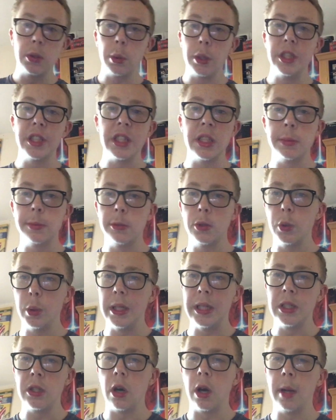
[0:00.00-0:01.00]
switches
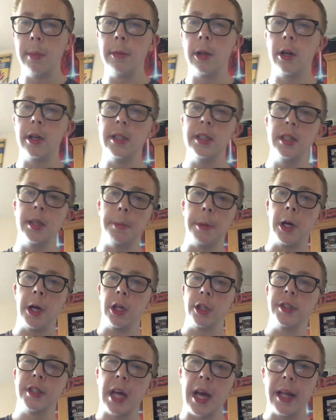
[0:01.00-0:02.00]
between timelines, the
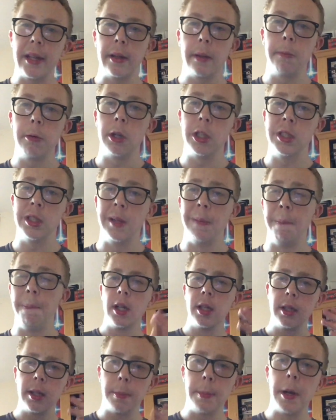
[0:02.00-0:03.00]
past and the present.
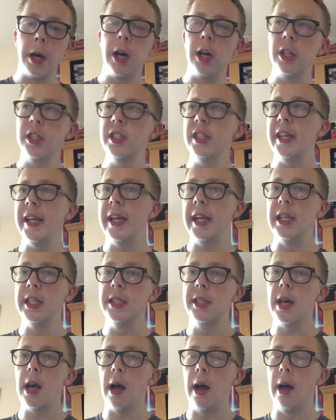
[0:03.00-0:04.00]
The past
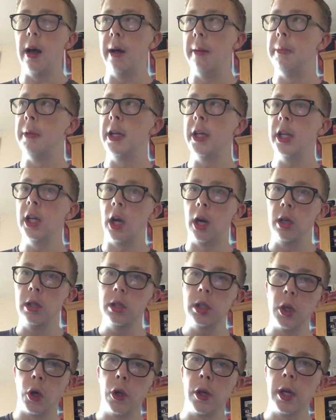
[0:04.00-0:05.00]
is young
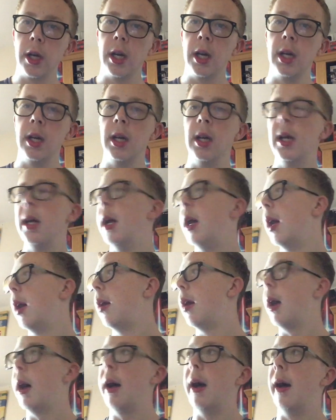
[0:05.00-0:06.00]
Donna
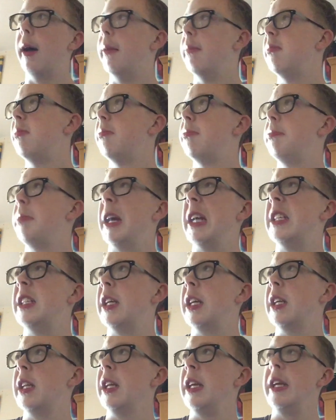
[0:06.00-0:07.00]

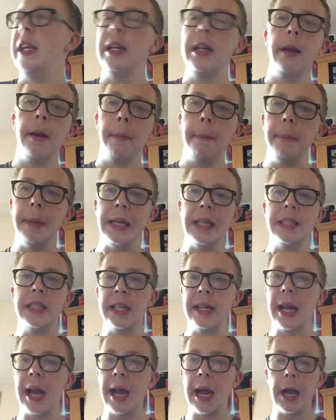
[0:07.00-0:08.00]
basically
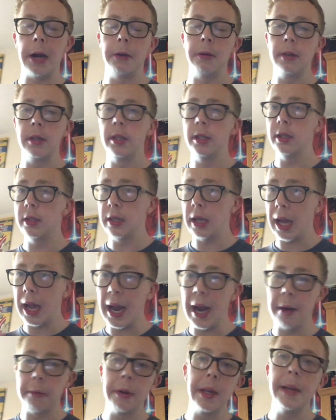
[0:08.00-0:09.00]
meeting
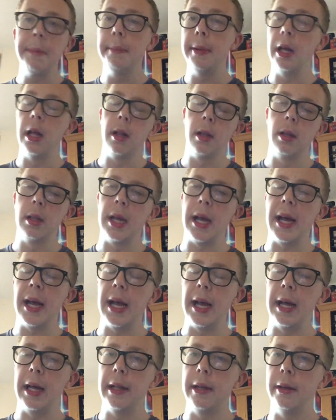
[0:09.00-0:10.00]
Harry, Bill,
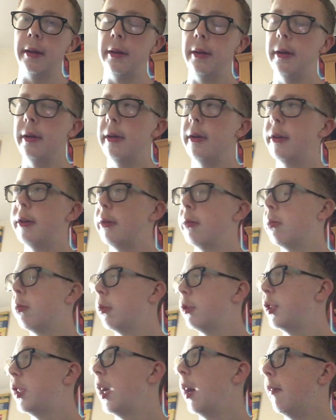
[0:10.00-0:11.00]
and
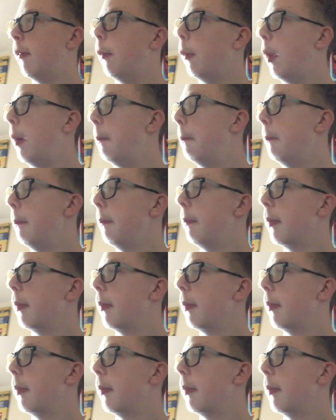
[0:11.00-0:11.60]
what's the other one?